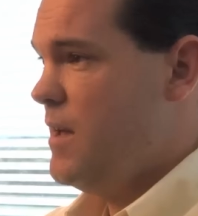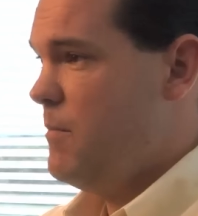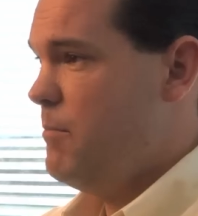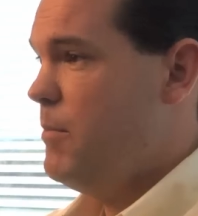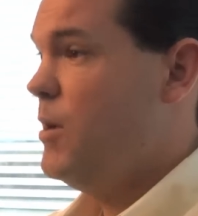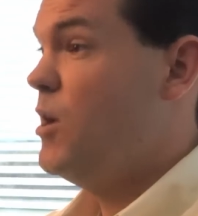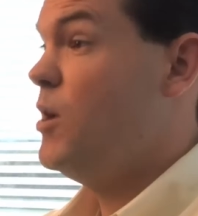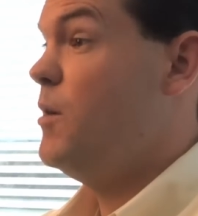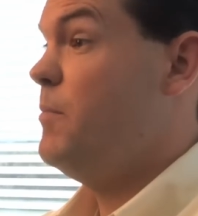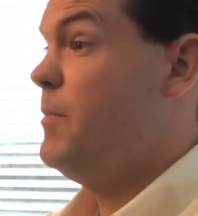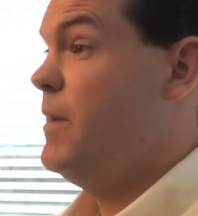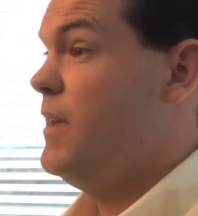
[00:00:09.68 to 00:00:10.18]

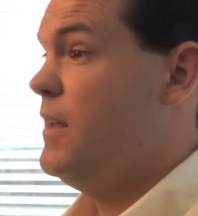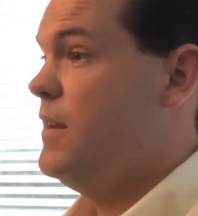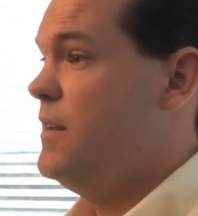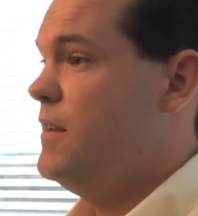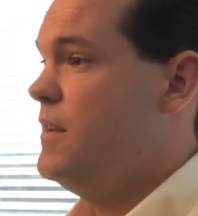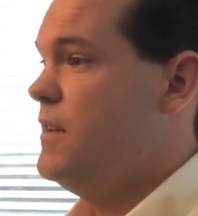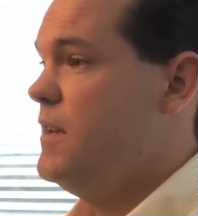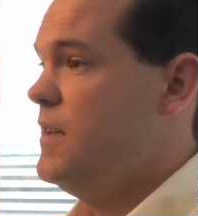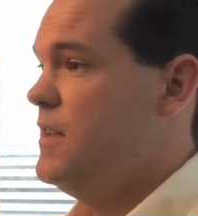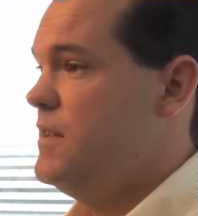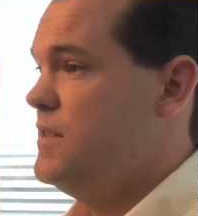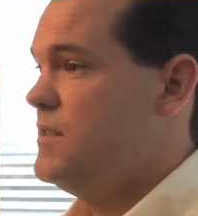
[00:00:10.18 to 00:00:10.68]
pyramid,
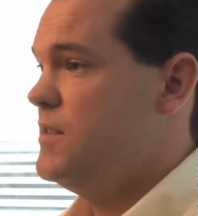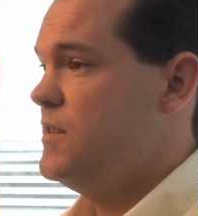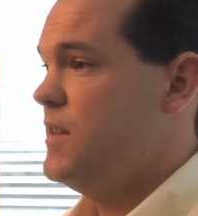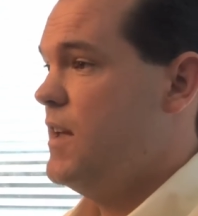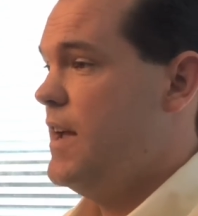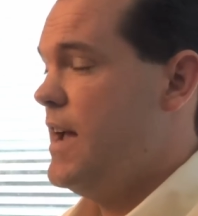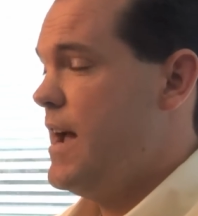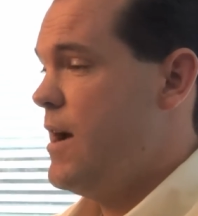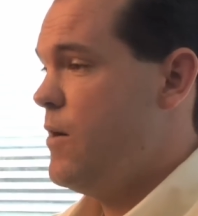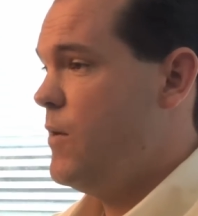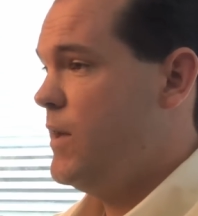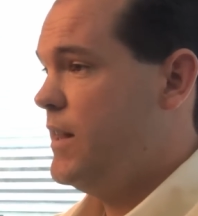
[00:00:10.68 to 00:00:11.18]
is
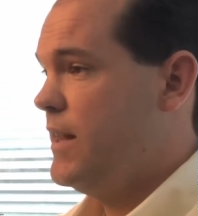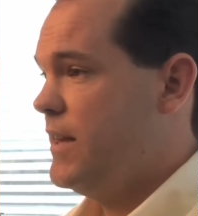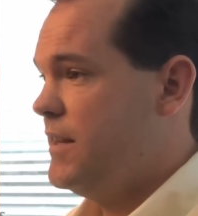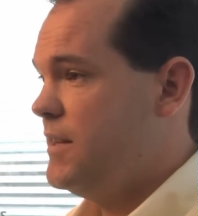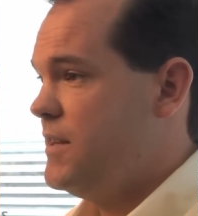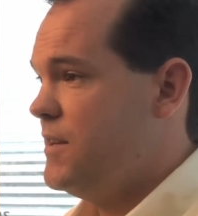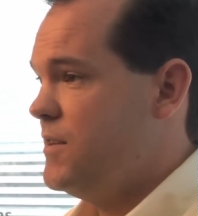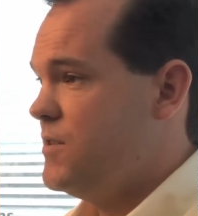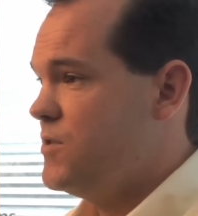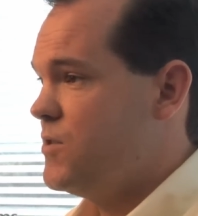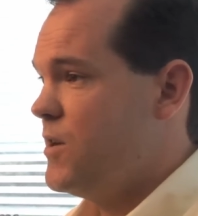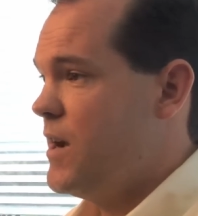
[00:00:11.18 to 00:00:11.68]
how I like
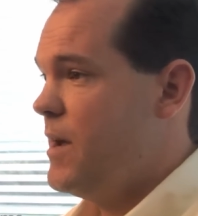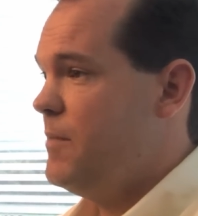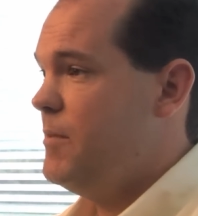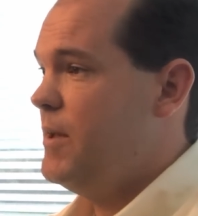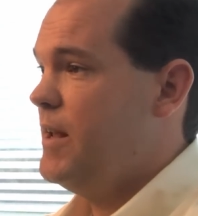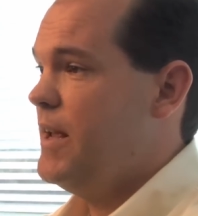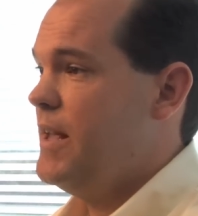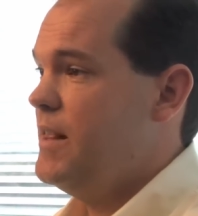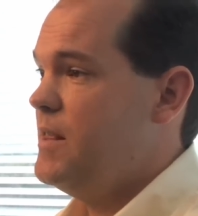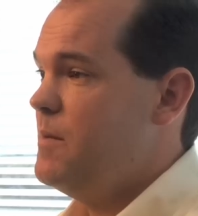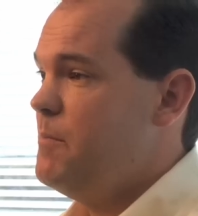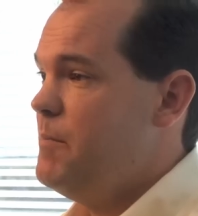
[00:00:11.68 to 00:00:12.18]
to describe
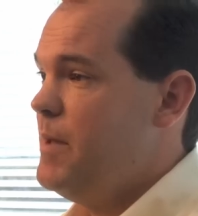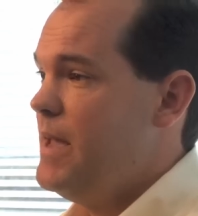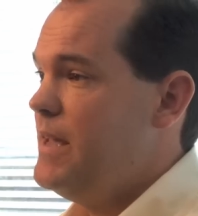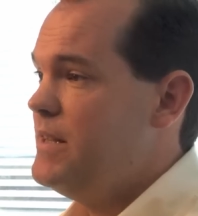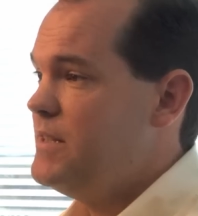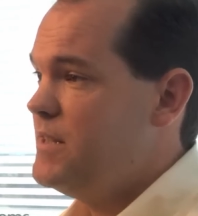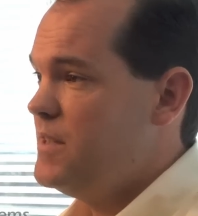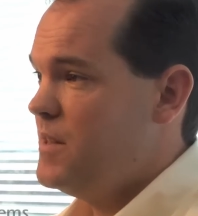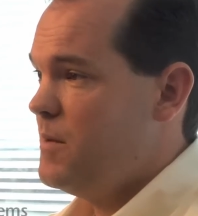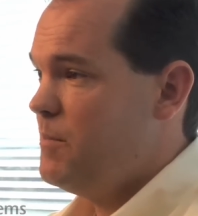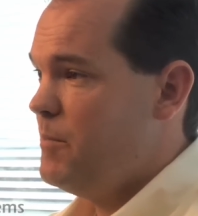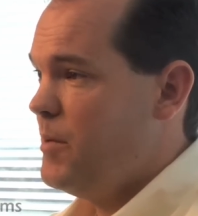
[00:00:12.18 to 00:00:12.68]
it. At the
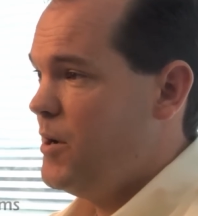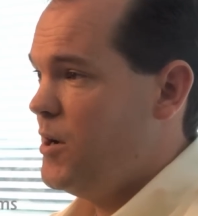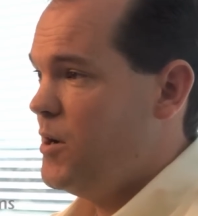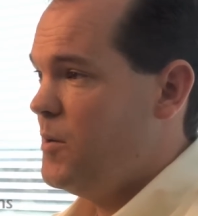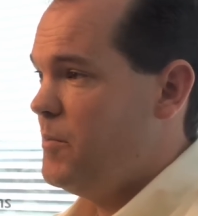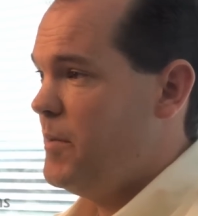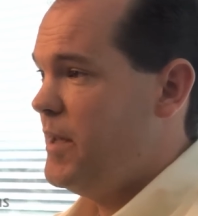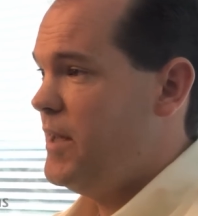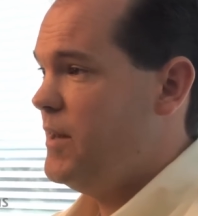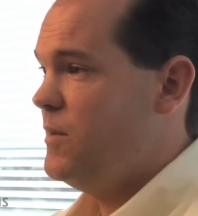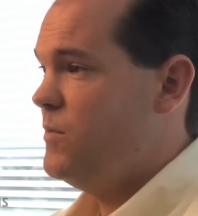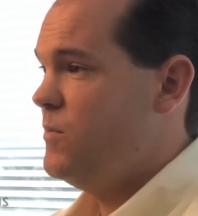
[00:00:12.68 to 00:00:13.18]
base of the
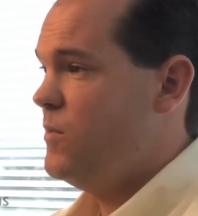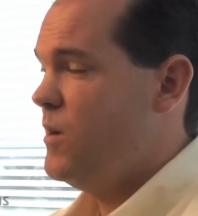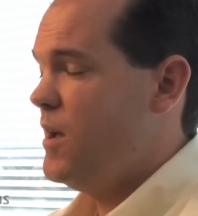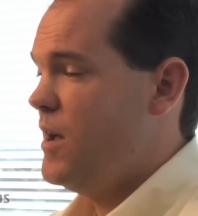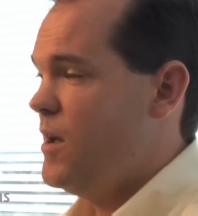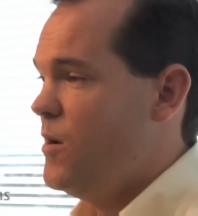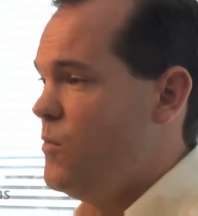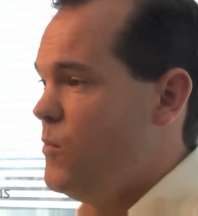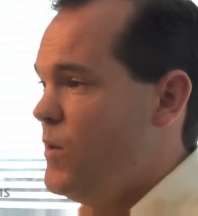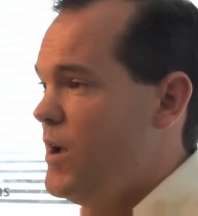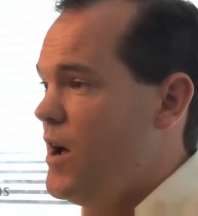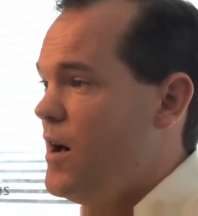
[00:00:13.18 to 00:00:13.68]
pyramid,
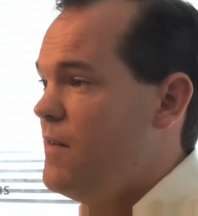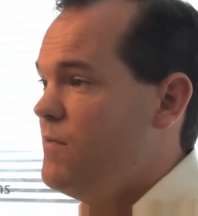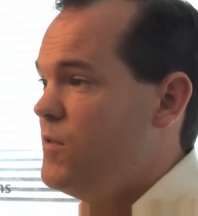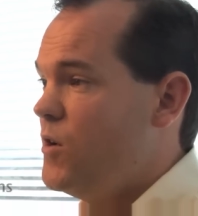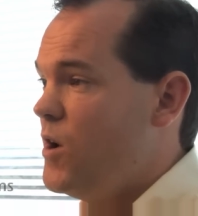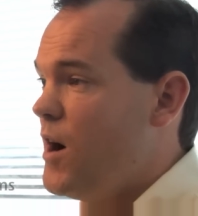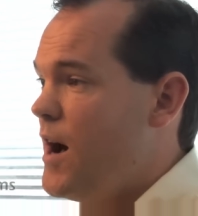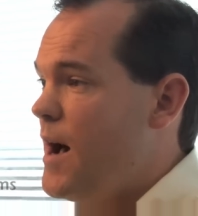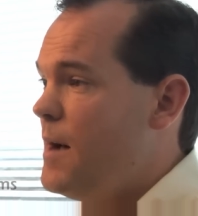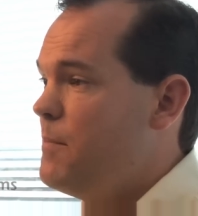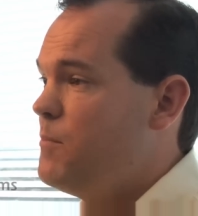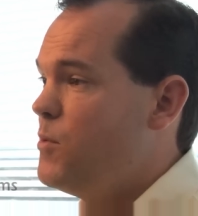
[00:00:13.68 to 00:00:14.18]
we
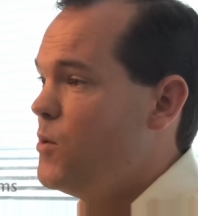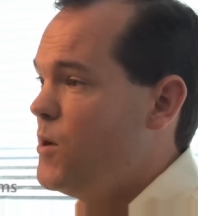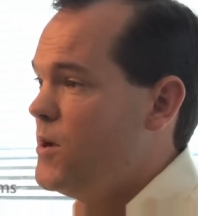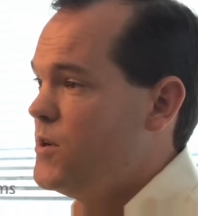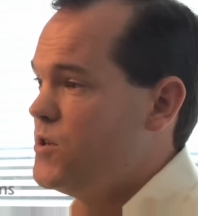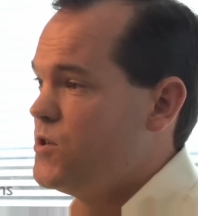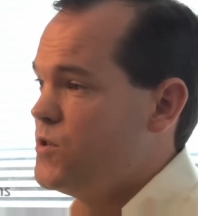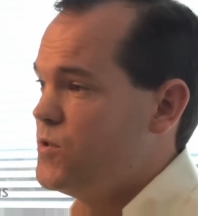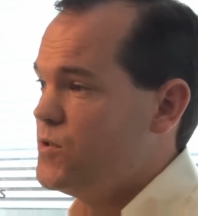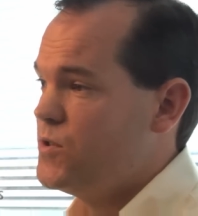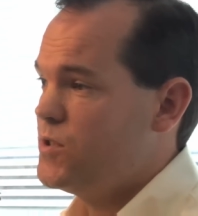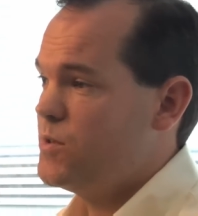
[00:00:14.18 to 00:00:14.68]
offer
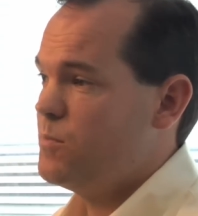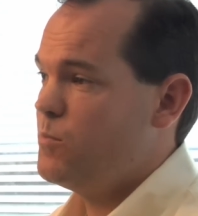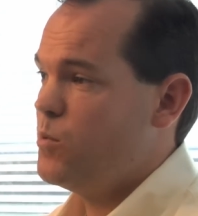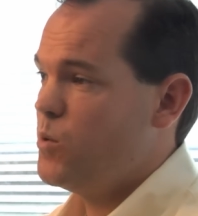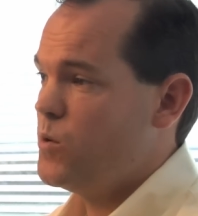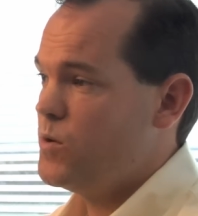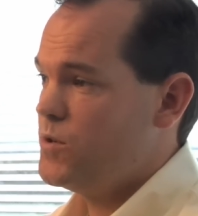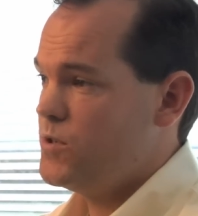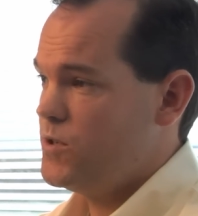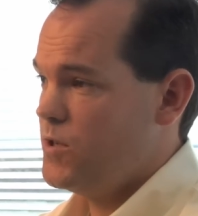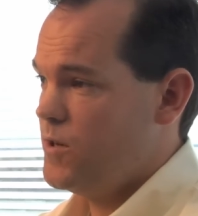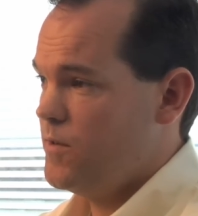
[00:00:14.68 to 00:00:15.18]
operational
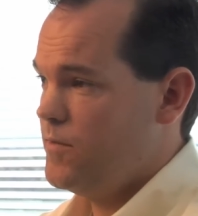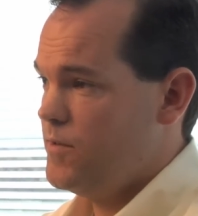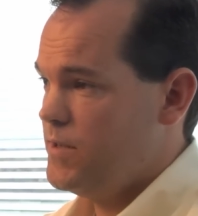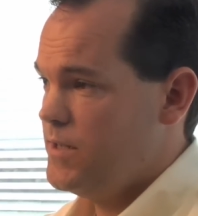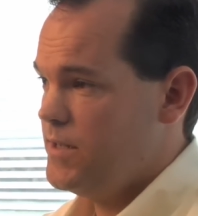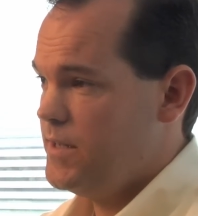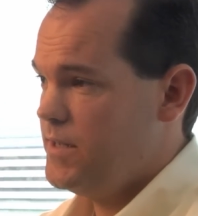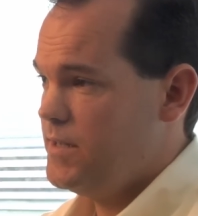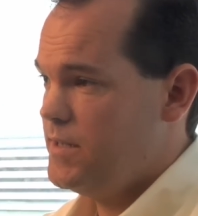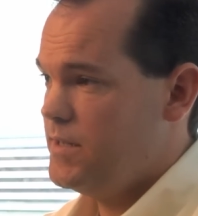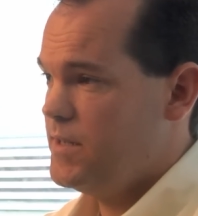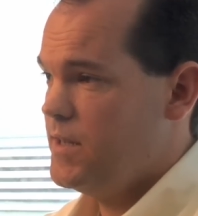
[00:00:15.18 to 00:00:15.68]
support
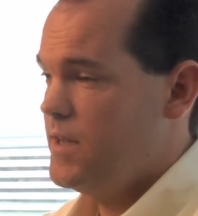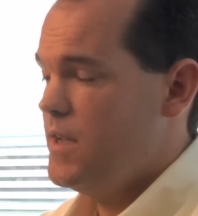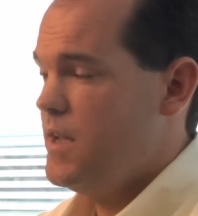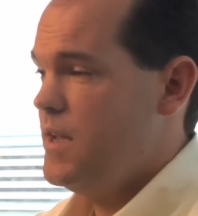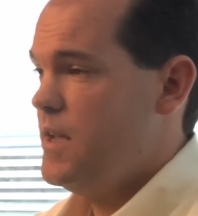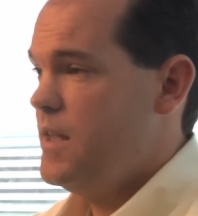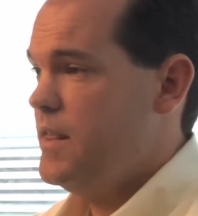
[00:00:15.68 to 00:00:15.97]
services.